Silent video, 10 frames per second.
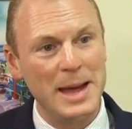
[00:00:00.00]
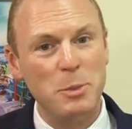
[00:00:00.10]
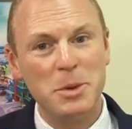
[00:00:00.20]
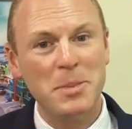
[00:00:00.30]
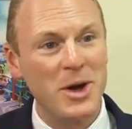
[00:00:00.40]

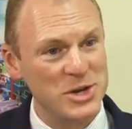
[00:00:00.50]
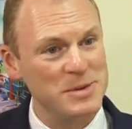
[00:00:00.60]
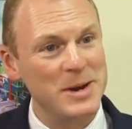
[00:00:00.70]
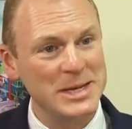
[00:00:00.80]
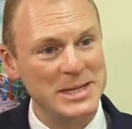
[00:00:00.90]
That modern
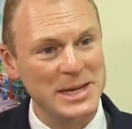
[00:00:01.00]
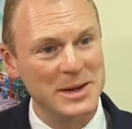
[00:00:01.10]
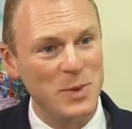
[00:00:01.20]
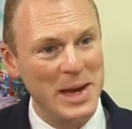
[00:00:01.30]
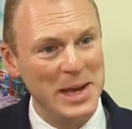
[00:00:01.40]
partnership I
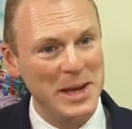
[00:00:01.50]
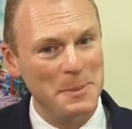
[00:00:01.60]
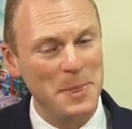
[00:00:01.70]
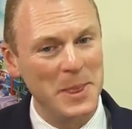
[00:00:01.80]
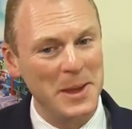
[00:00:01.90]
see in a
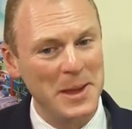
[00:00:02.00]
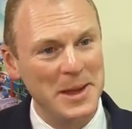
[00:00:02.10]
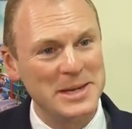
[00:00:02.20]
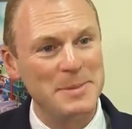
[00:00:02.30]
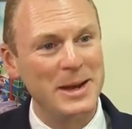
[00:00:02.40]
way,
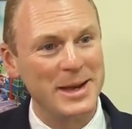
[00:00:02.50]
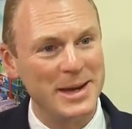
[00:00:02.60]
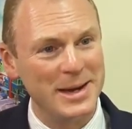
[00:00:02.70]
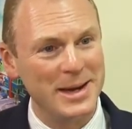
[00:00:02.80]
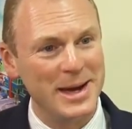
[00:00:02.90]
it's a bit
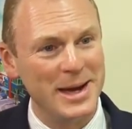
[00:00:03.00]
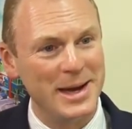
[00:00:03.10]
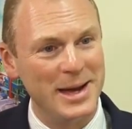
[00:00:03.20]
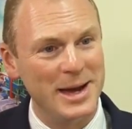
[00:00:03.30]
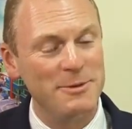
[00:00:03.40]
like a
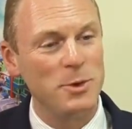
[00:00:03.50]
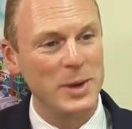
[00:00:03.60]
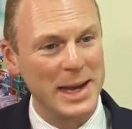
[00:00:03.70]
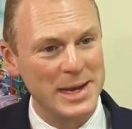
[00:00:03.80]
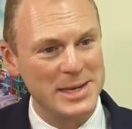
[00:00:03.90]

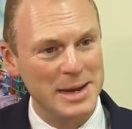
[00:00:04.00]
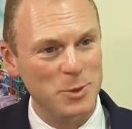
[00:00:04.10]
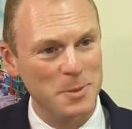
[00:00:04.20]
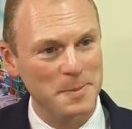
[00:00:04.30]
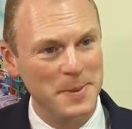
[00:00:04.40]
four-legged
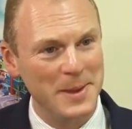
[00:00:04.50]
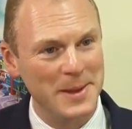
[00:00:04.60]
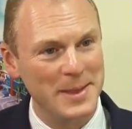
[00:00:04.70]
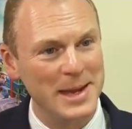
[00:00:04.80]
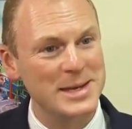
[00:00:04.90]
table,
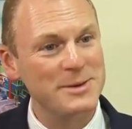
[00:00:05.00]
that